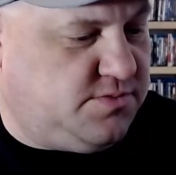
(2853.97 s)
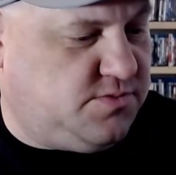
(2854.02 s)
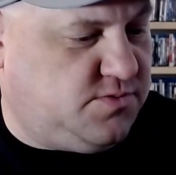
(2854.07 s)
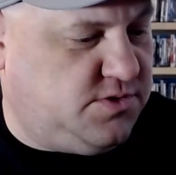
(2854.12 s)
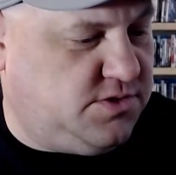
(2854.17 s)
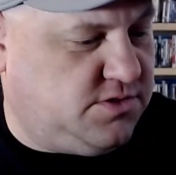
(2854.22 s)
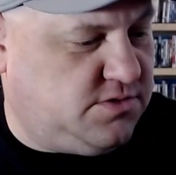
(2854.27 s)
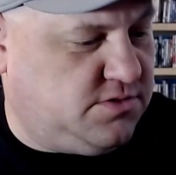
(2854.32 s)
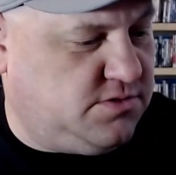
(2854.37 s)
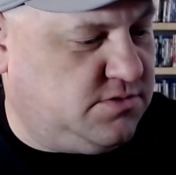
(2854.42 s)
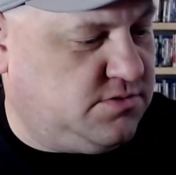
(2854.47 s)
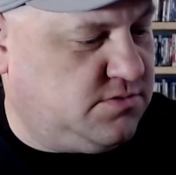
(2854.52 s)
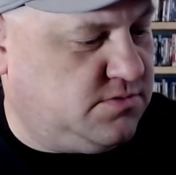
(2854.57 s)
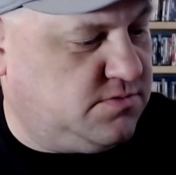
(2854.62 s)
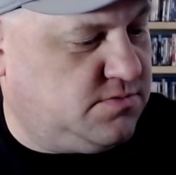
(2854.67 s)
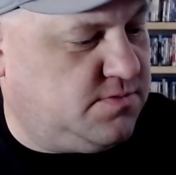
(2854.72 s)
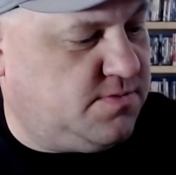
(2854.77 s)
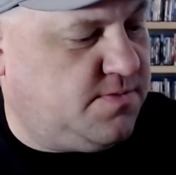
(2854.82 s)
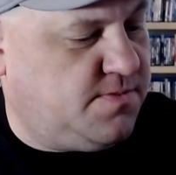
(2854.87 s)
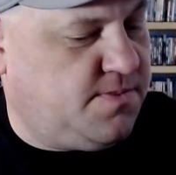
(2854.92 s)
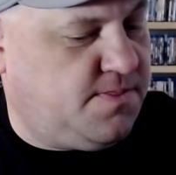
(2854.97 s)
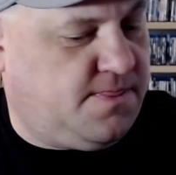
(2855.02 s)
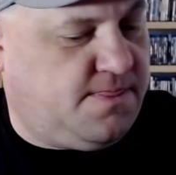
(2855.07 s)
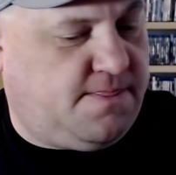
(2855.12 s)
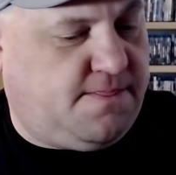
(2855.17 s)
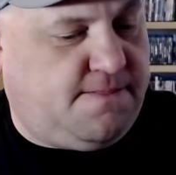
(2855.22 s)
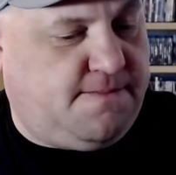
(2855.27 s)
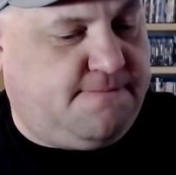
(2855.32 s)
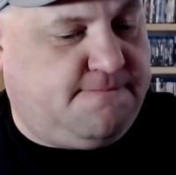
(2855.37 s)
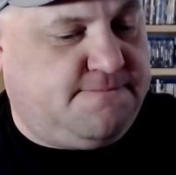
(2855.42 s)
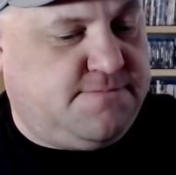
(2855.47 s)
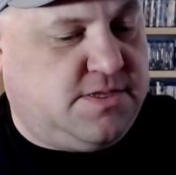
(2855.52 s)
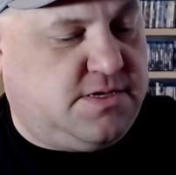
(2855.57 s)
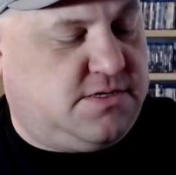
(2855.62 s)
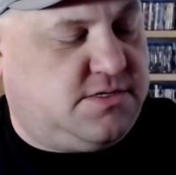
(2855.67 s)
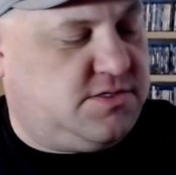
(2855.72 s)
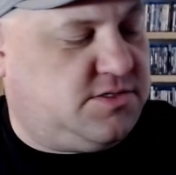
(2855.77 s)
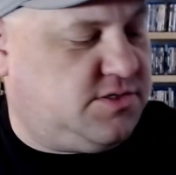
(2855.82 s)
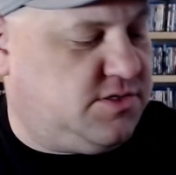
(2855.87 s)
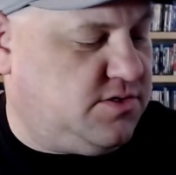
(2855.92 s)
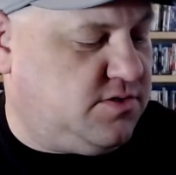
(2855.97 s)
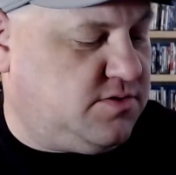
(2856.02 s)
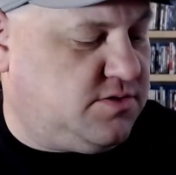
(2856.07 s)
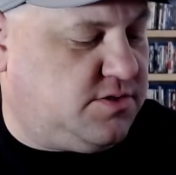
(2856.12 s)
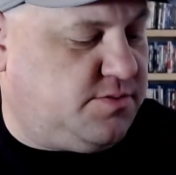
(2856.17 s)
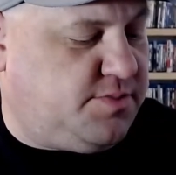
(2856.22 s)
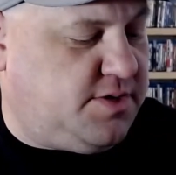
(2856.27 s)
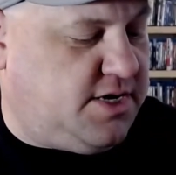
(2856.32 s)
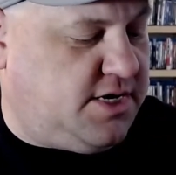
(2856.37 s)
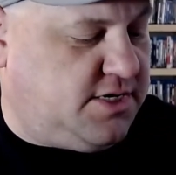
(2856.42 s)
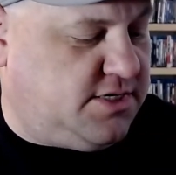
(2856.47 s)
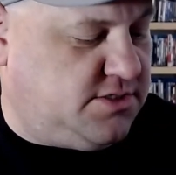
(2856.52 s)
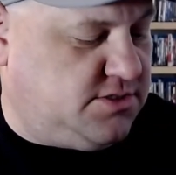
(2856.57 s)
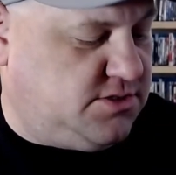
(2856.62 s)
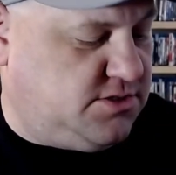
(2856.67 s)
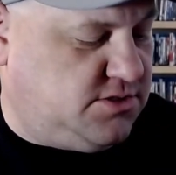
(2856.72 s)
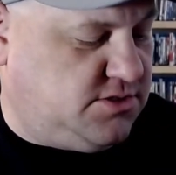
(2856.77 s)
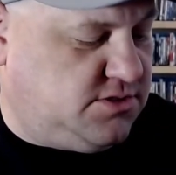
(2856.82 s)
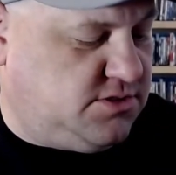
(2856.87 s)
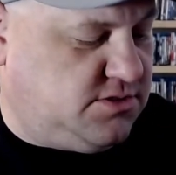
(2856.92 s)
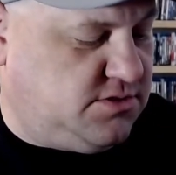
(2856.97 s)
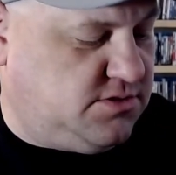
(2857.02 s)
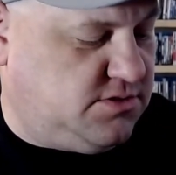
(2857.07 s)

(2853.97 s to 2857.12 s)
recently. Still in the package.